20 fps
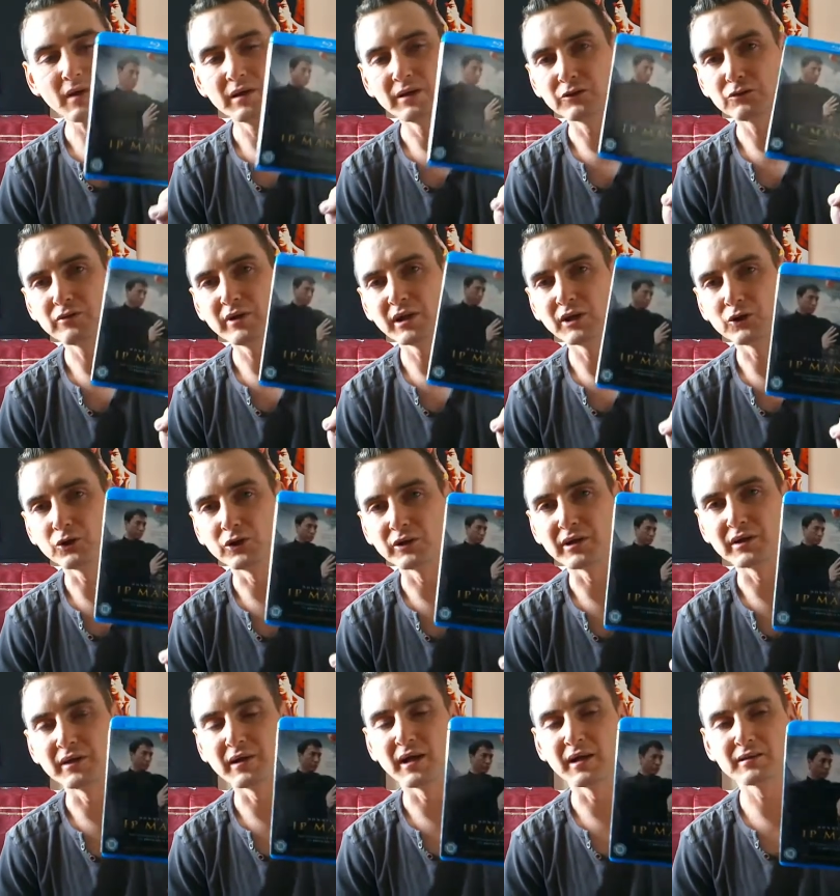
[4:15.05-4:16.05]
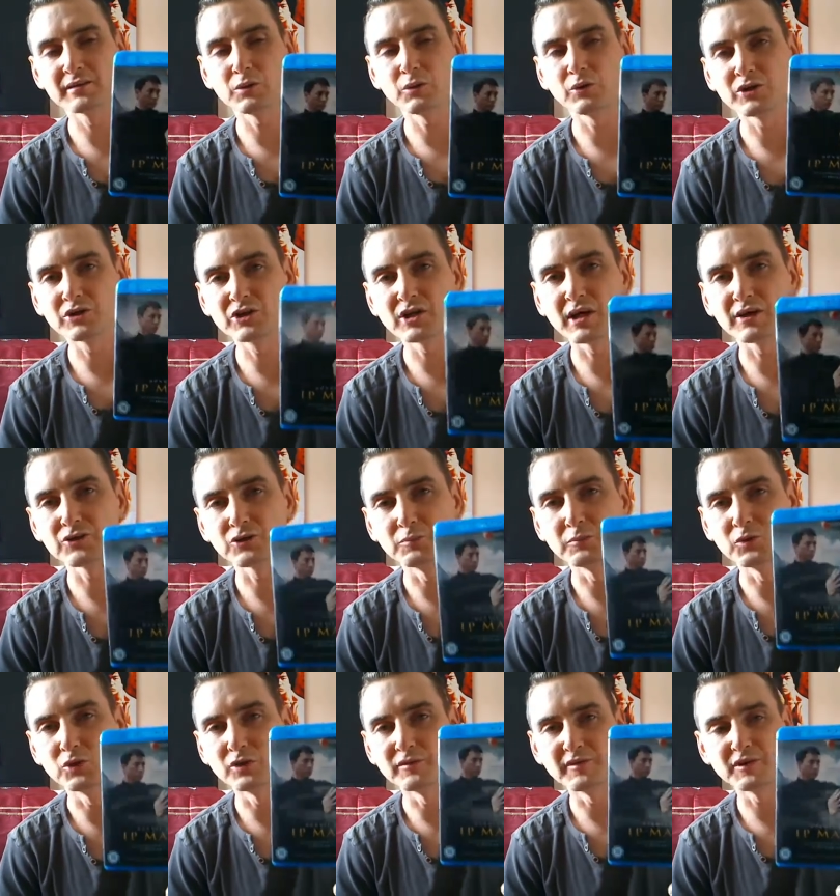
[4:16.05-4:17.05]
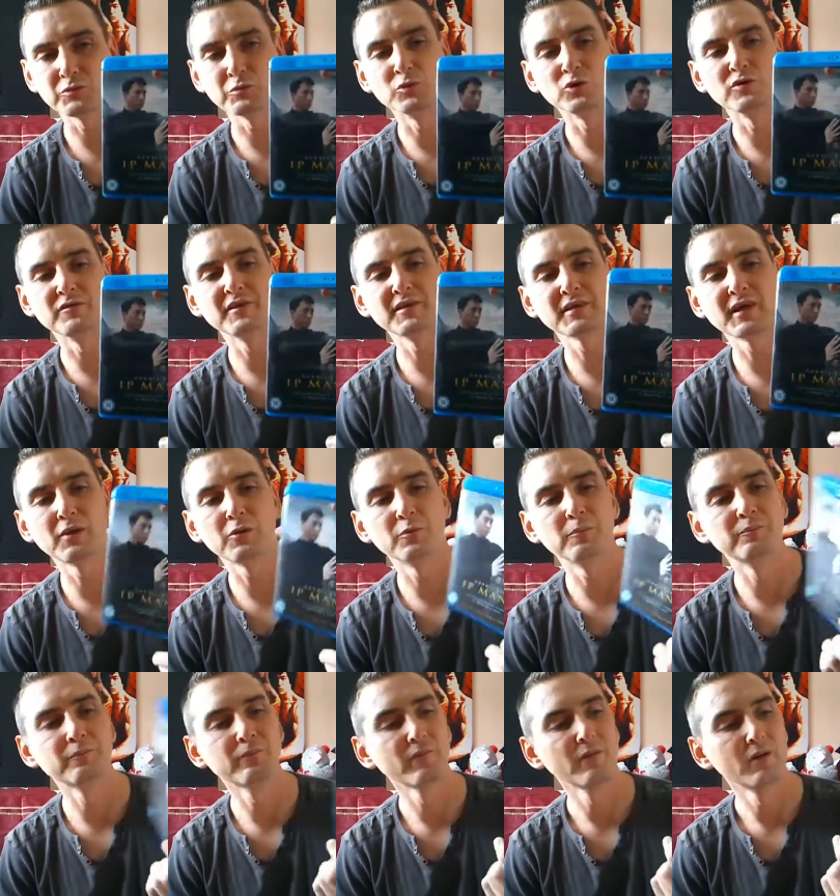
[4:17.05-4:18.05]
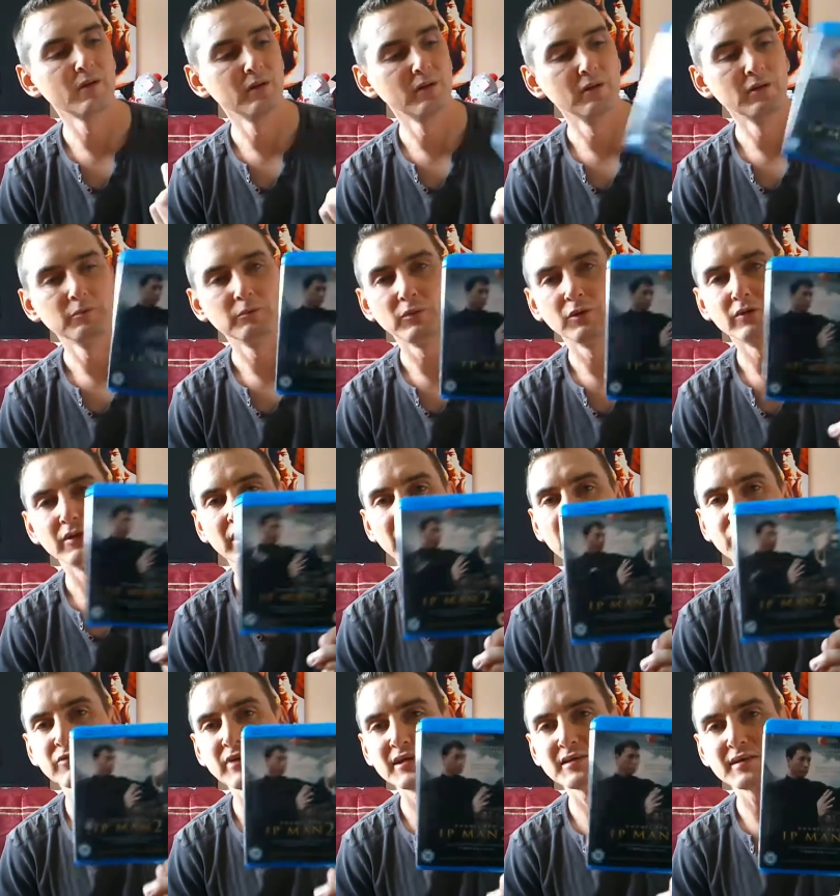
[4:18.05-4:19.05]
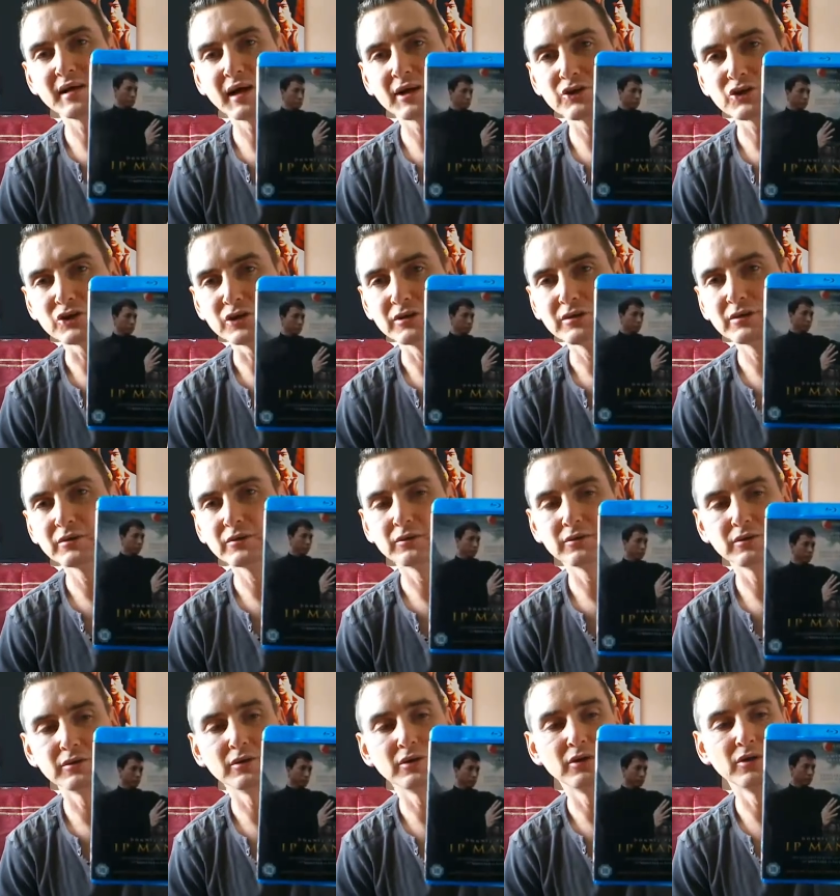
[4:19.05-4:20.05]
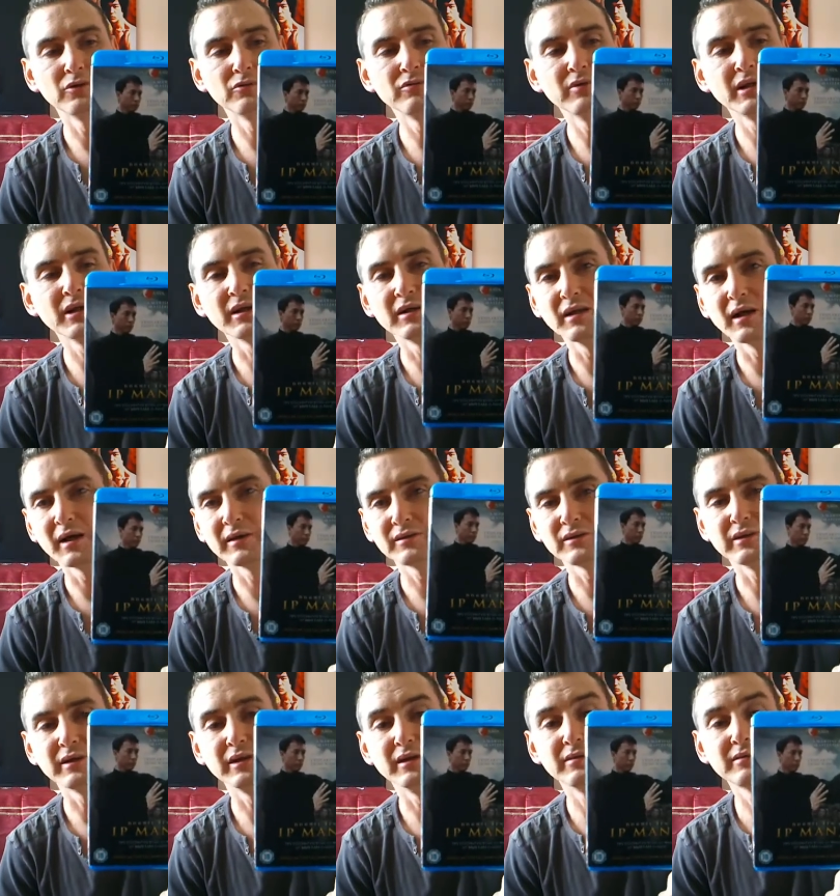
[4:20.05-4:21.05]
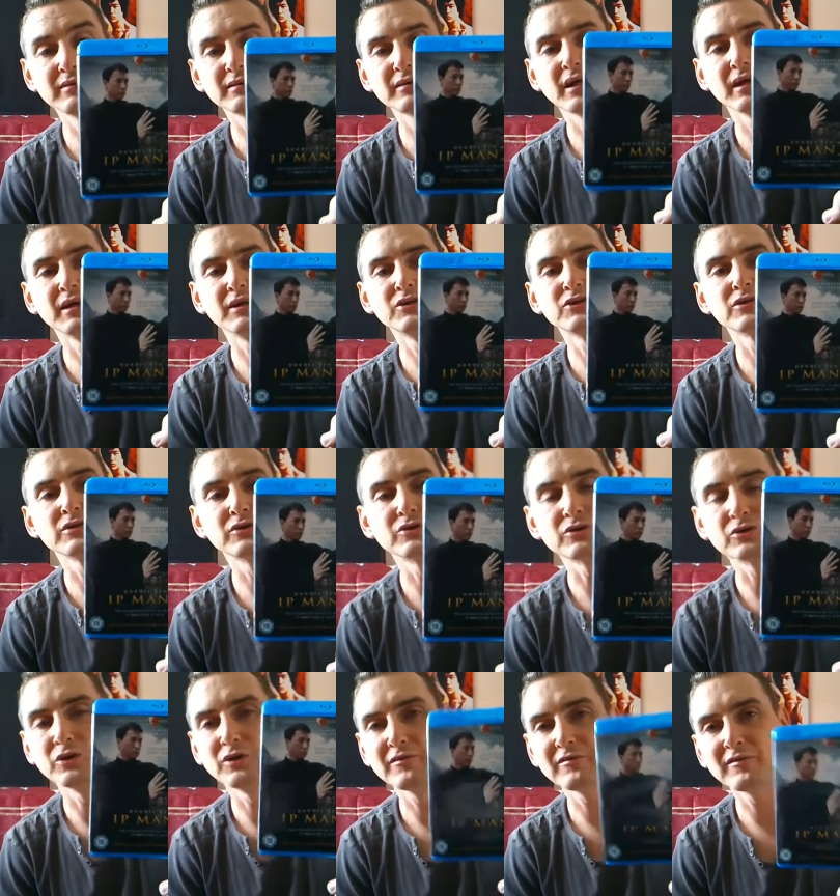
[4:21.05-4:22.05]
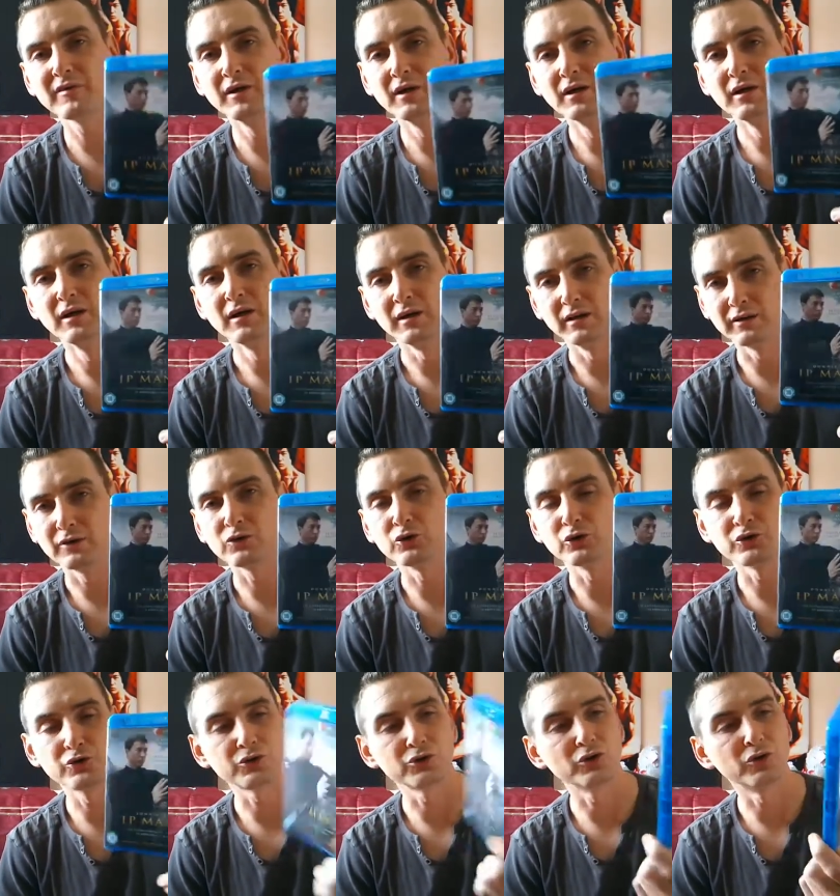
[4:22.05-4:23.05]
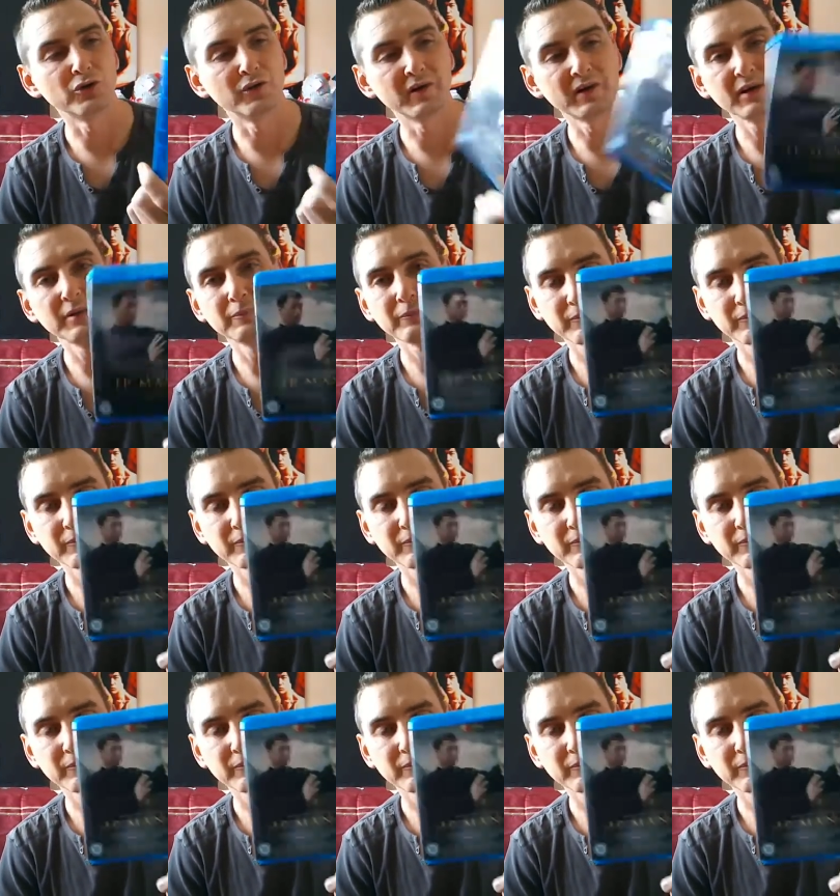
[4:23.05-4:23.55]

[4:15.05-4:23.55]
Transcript: It's really good in there. So I want to check some more of his movies out. But uh, great action, uh, really nicely staged and stuff, and good story.